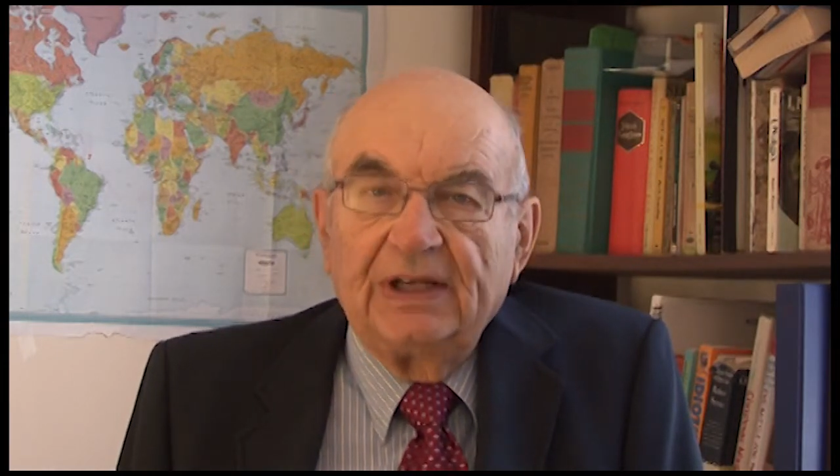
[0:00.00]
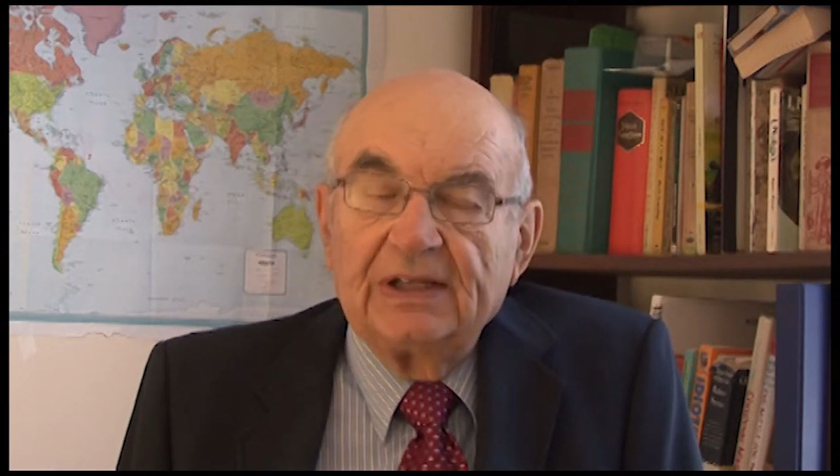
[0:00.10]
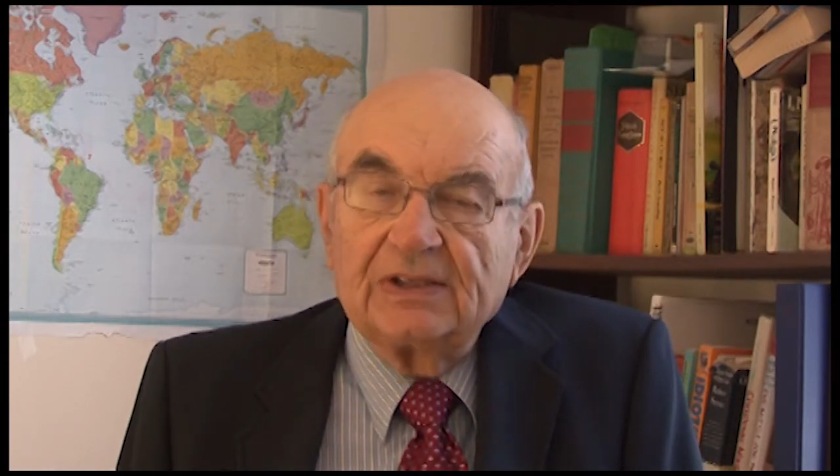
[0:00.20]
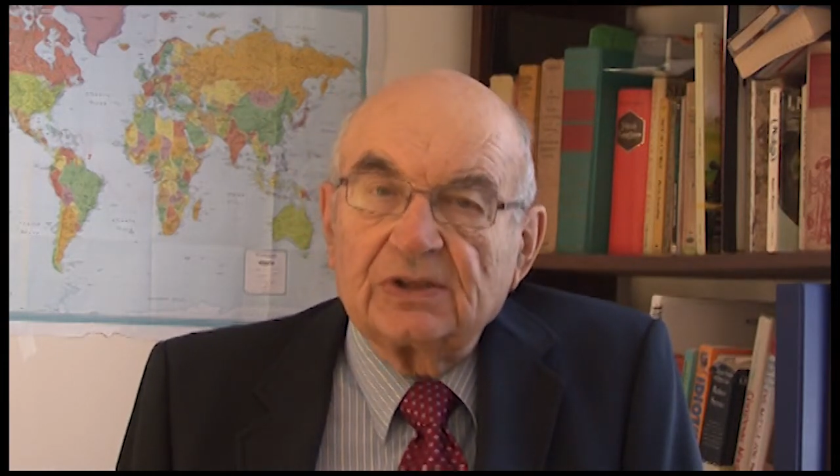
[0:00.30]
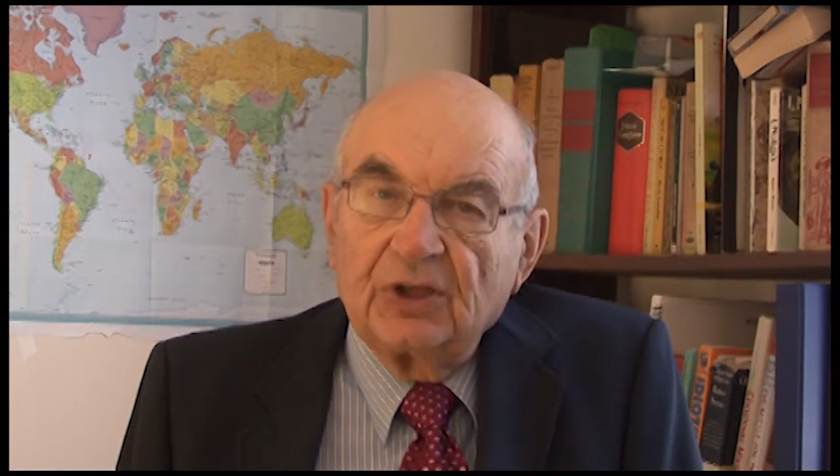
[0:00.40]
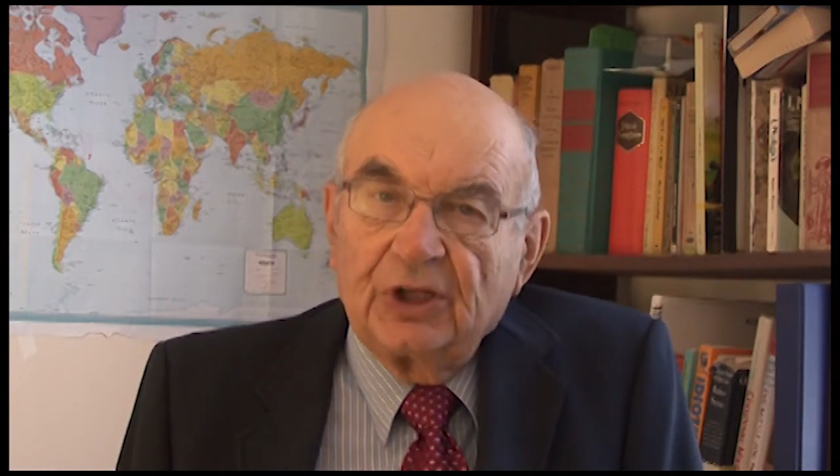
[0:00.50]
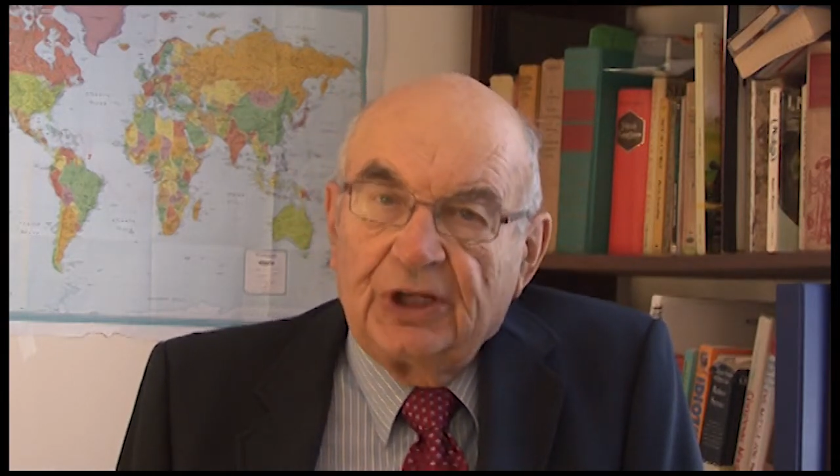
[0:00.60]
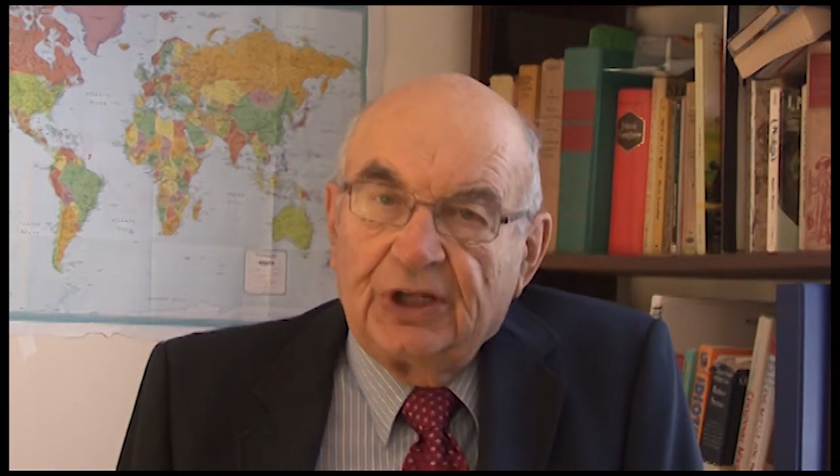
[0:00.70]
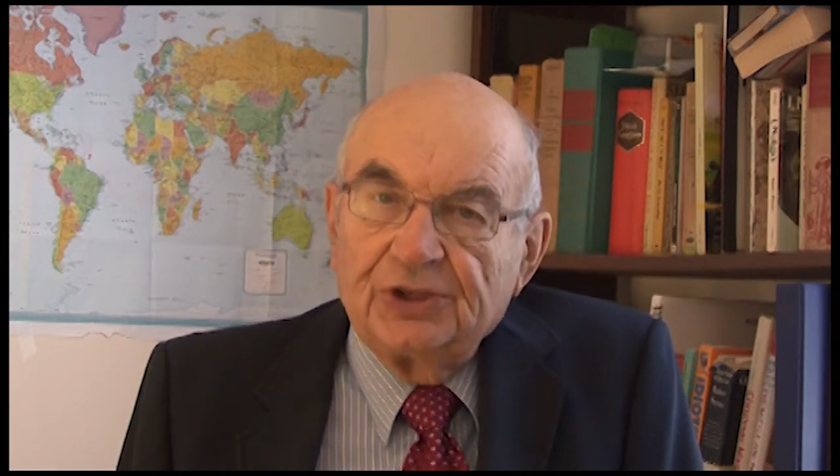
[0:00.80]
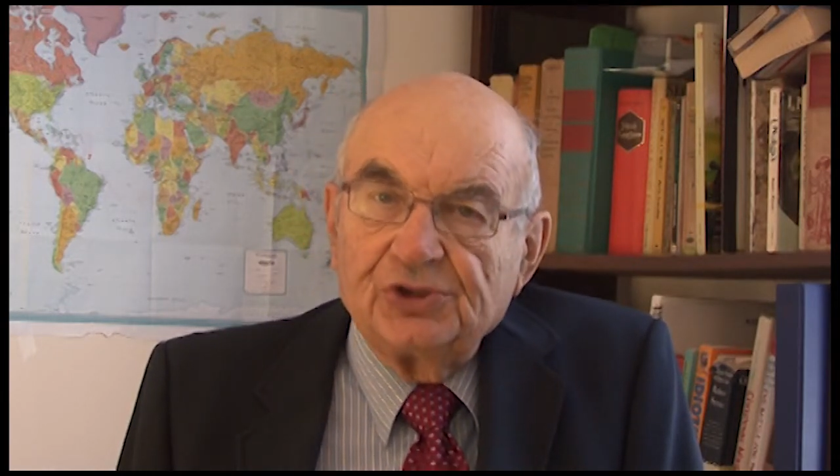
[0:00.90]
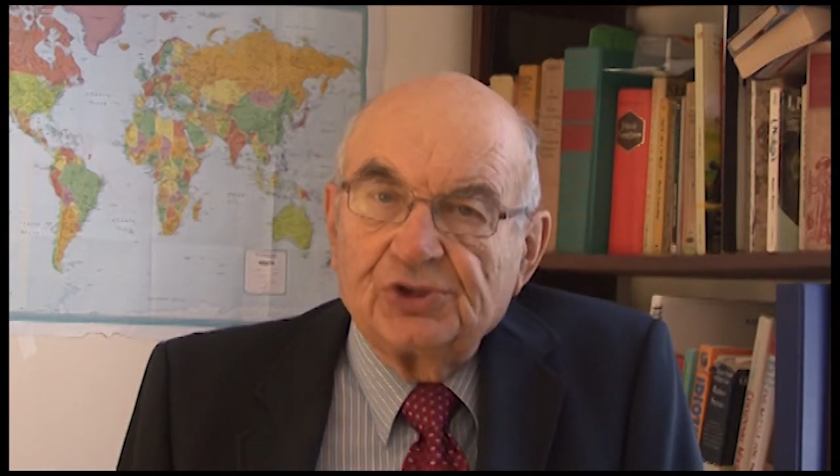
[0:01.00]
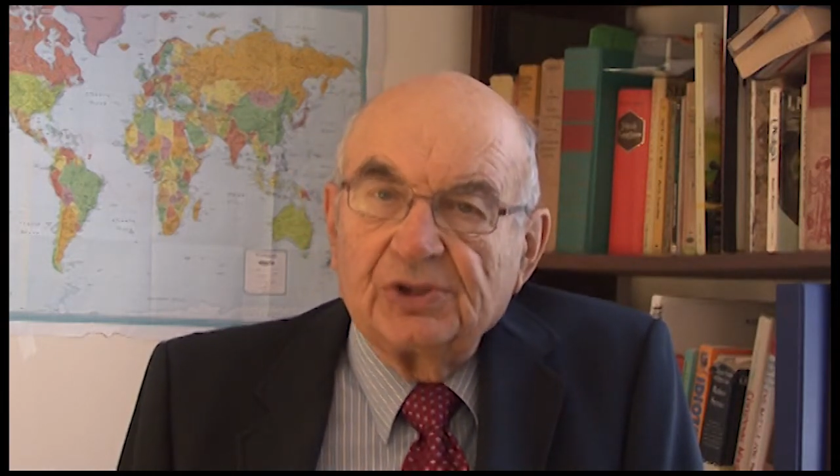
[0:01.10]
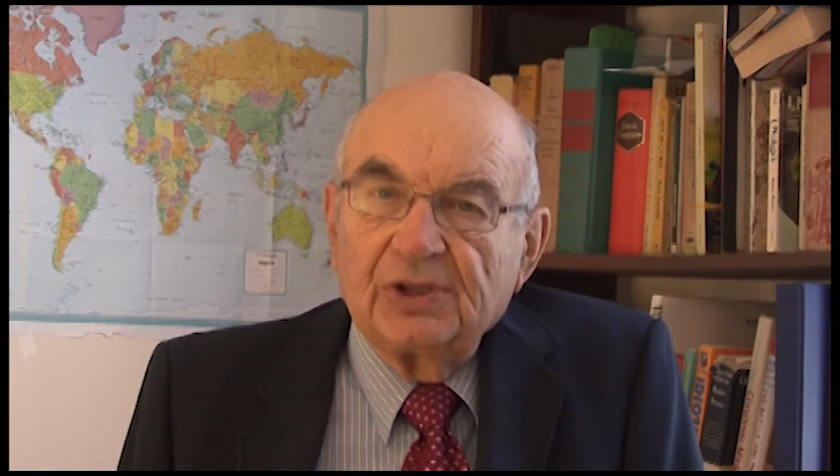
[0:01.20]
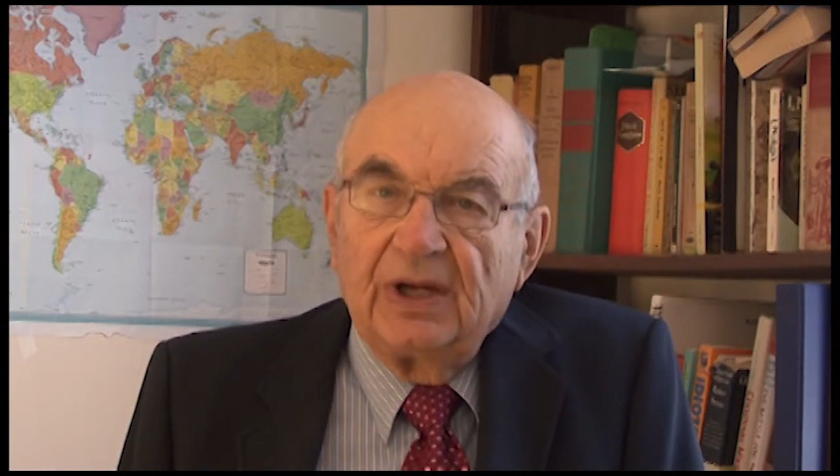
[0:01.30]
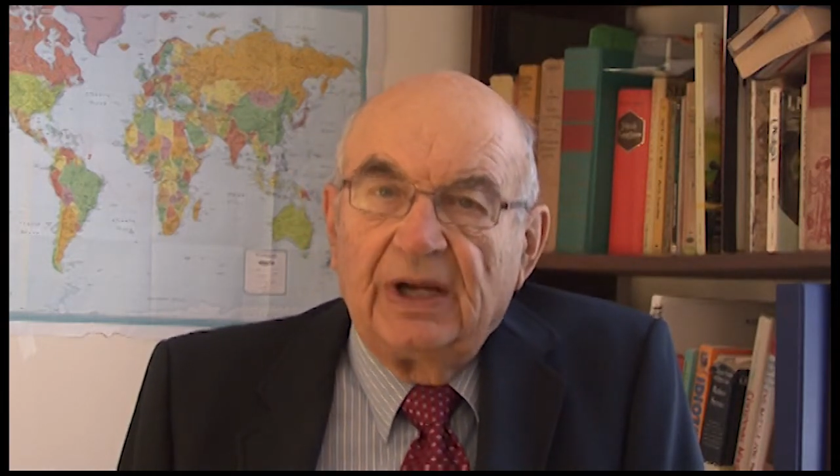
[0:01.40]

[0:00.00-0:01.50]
his lineage